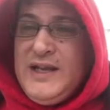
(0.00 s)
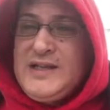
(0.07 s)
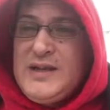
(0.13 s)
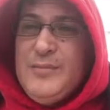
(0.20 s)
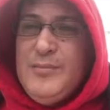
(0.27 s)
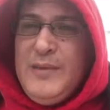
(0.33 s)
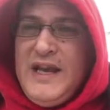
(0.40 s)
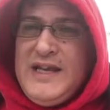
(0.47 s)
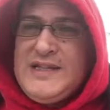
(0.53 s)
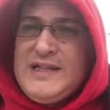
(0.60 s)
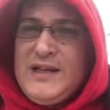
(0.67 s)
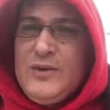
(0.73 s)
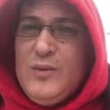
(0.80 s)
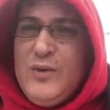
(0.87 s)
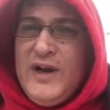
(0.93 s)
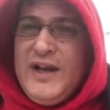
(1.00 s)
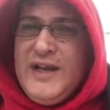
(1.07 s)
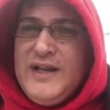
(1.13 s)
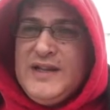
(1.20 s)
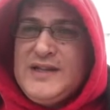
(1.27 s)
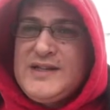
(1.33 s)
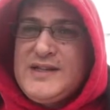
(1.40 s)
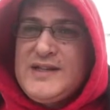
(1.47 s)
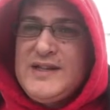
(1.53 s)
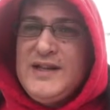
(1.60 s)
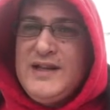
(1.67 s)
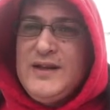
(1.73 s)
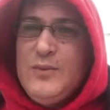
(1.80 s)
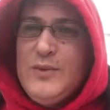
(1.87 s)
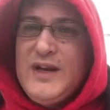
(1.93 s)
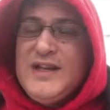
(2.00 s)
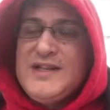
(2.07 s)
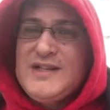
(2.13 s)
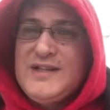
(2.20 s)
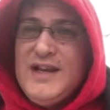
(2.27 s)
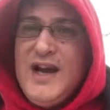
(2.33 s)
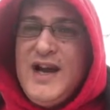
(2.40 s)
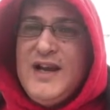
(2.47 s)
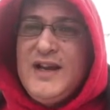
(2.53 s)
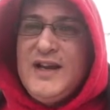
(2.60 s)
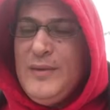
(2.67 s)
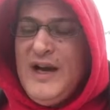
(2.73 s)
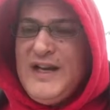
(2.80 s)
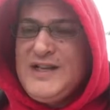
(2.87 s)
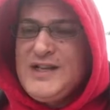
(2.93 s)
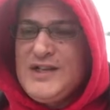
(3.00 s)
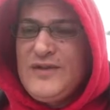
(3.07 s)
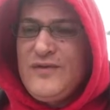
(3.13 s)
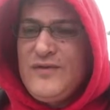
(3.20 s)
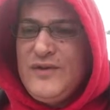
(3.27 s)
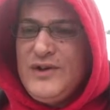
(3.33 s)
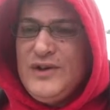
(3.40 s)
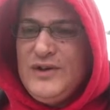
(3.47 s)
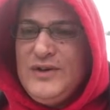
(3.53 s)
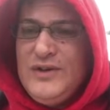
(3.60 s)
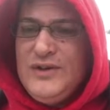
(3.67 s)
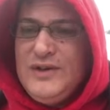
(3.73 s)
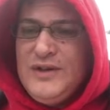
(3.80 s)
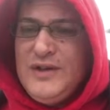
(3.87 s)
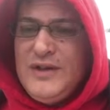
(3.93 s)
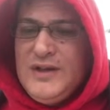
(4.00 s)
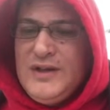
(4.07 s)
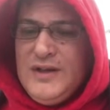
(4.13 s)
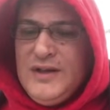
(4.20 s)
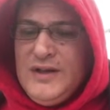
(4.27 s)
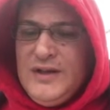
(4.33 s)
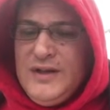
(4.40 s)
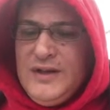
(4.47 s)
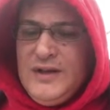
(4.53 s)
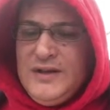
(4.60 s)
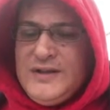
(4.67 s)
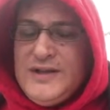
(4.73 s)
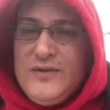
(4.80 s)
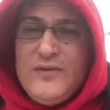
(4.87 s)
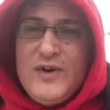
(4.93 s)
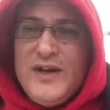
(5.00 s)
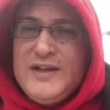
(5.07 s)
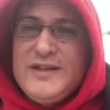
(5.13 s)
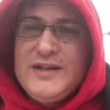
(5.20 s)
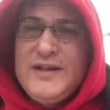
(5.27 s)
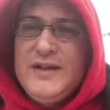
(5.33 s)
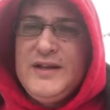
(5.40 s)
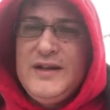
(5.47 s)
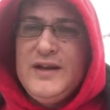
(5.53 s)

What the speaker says: it's amazing what it's done. I just feel different.